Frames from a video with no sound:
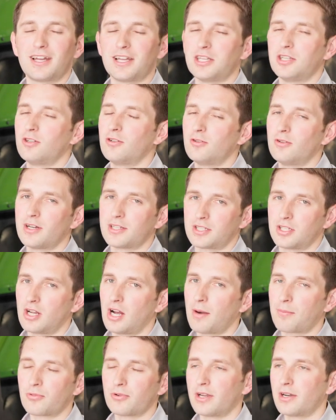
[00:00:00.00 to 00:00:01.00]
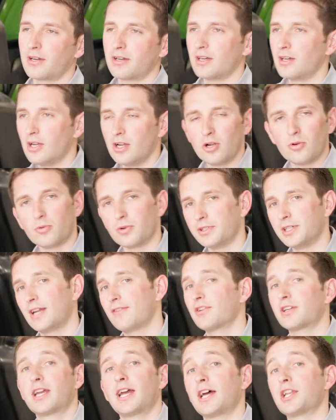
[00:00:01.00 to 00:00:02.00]
and you as an operator will
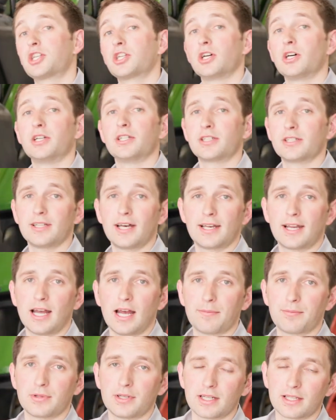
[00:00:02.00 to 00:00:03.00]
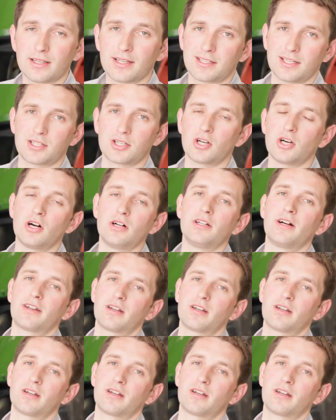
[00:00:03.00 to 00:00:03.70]
never catch on to that happening. This is all